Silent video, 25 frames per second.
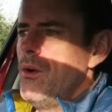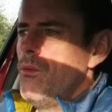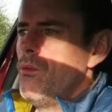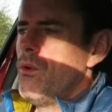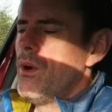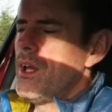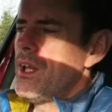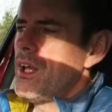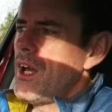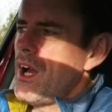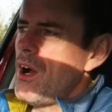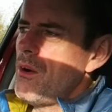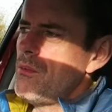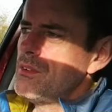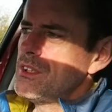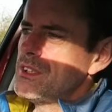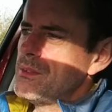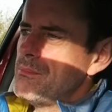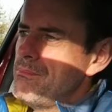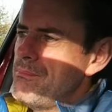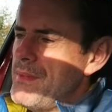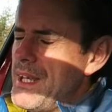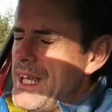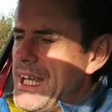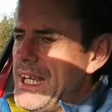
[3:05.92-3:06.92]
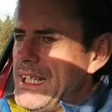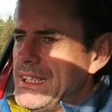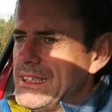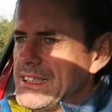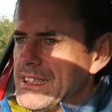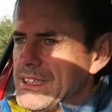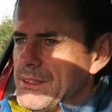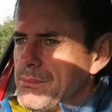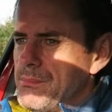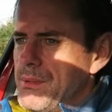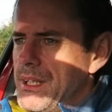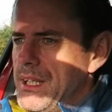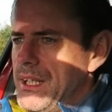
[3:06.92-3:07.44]
What always
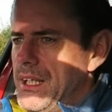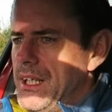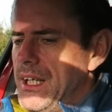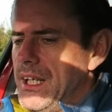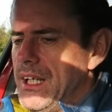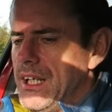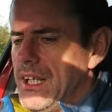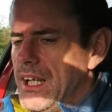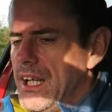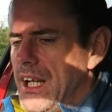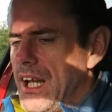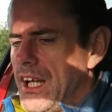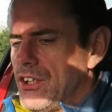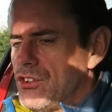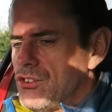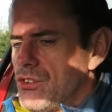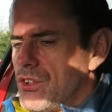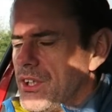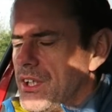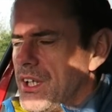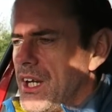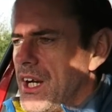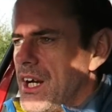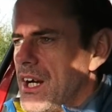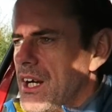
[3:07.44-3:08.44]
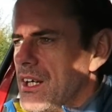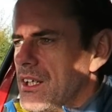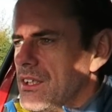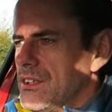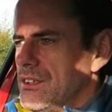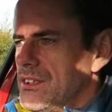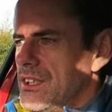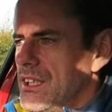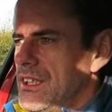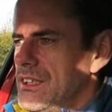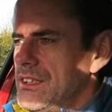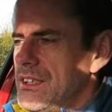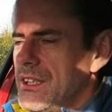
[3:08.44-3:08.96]
amazes me in electric
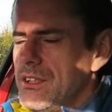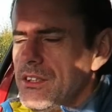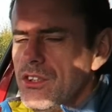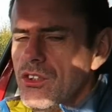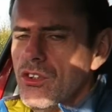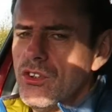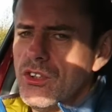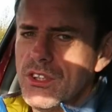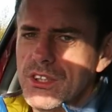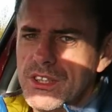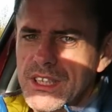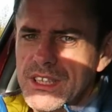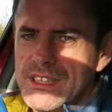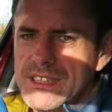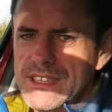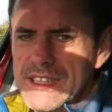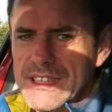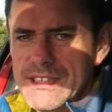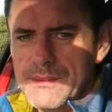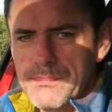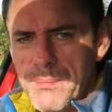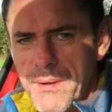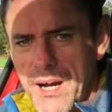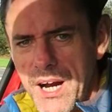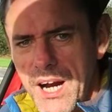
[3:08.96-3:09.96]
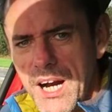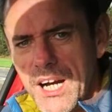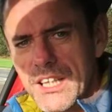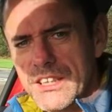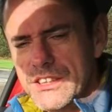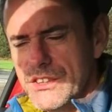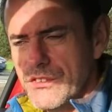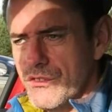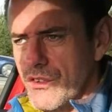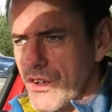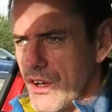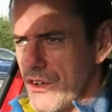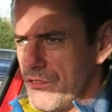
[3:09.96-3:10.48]
cars is, look, this is part
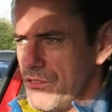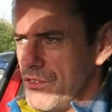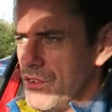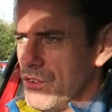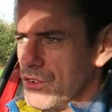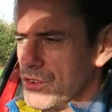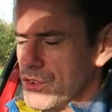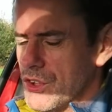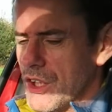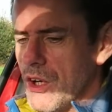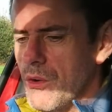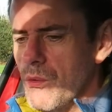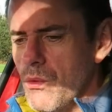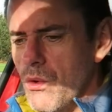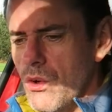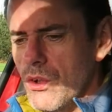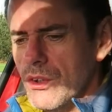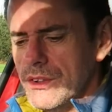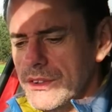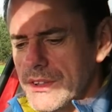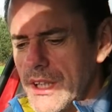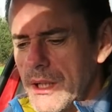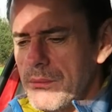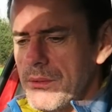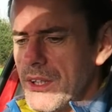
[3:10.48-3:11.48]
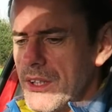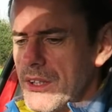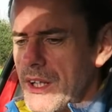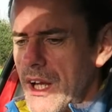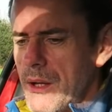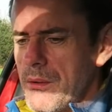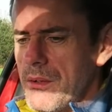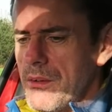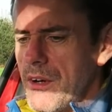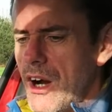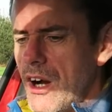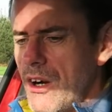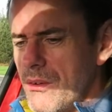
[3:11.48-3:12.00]
of our future. I
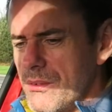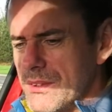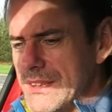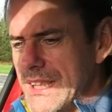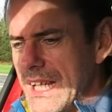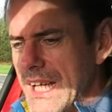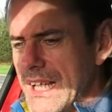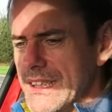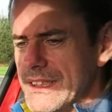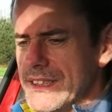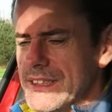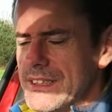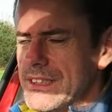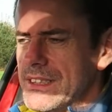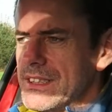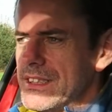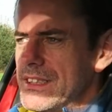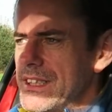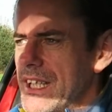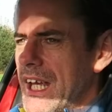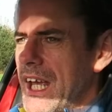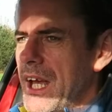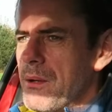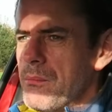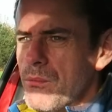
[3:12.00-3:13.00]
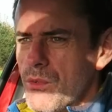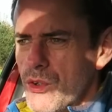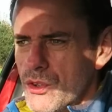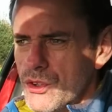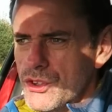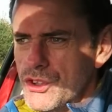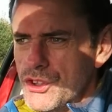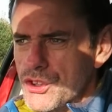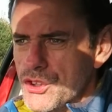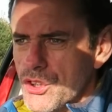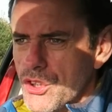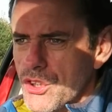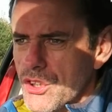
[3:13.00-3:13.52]
always hesitate to say, and
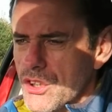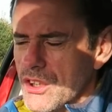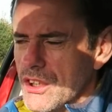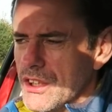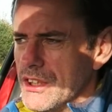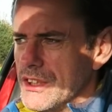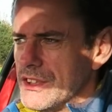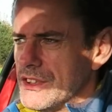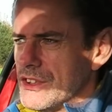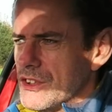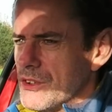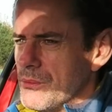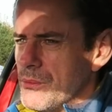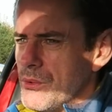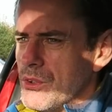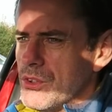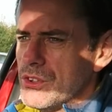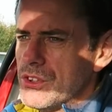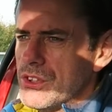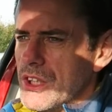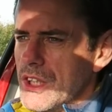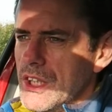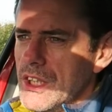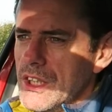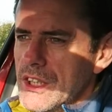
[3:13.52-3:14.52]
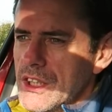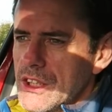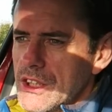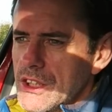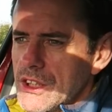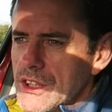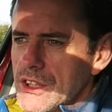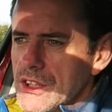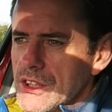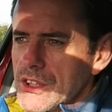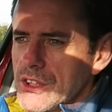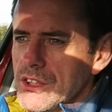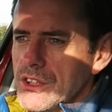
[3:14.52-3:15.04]
most journalists or most
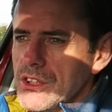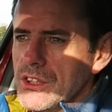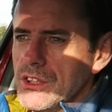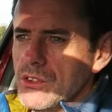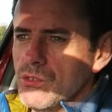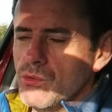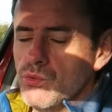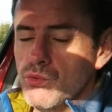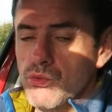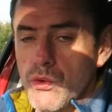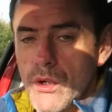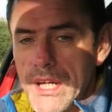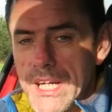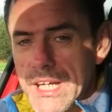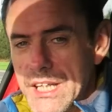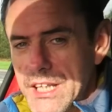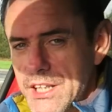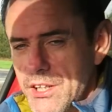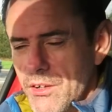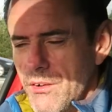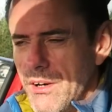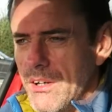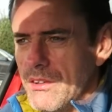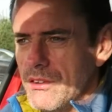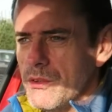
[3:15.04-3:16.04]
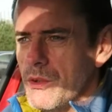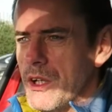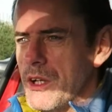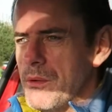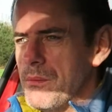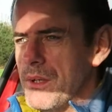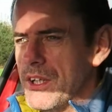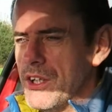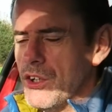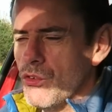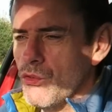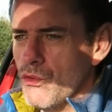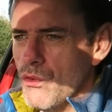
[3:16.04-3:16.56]
radio out when I'm
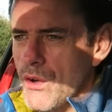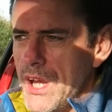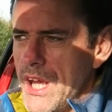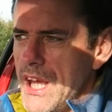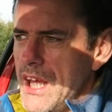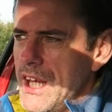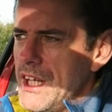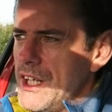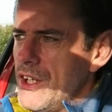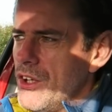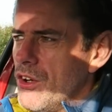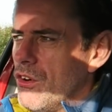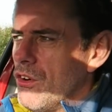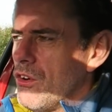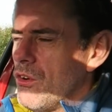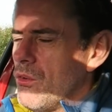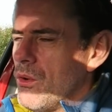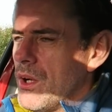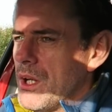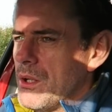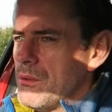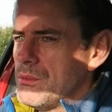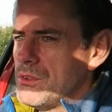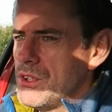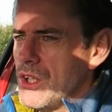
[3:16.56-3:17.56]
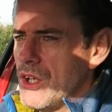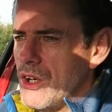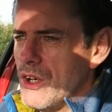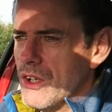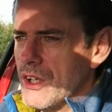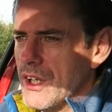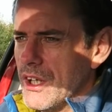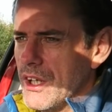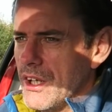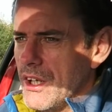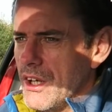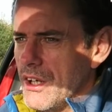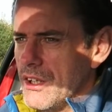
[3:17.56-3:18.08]
on the radio or when I'm
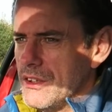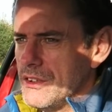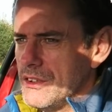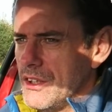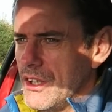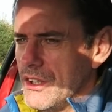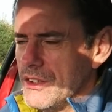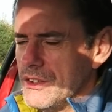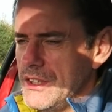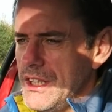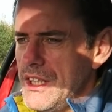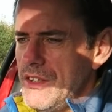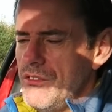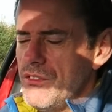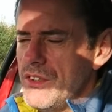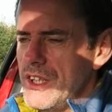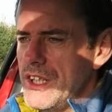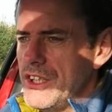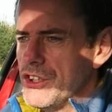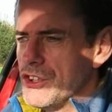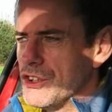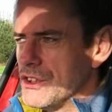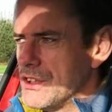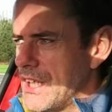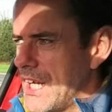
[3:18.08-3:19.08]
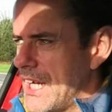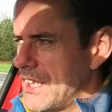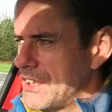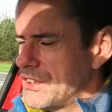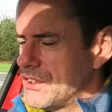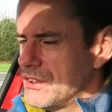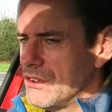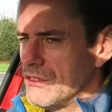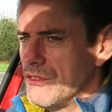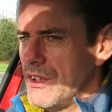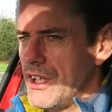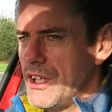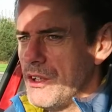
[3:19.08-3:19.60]
talking on even
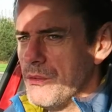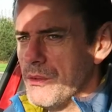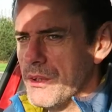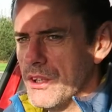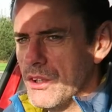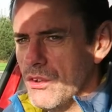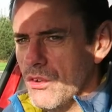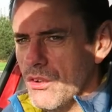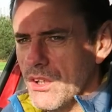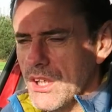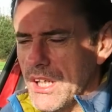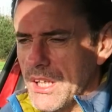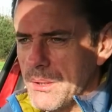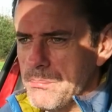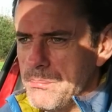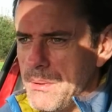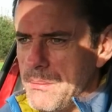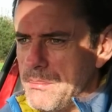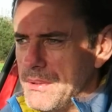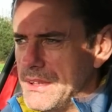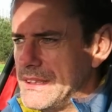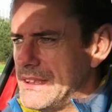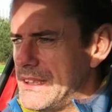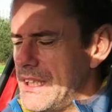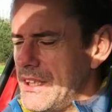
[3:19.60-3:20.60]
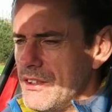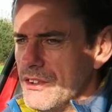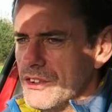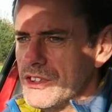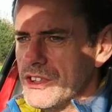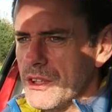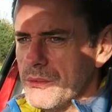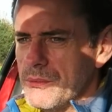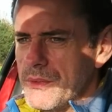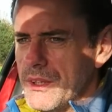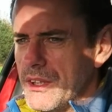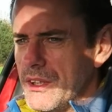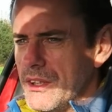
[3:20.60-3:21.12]
international radio, when I go on like BBC or
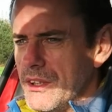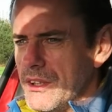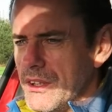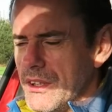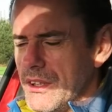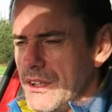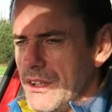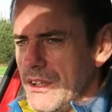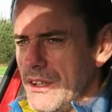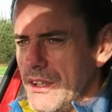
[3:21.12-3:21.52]
something,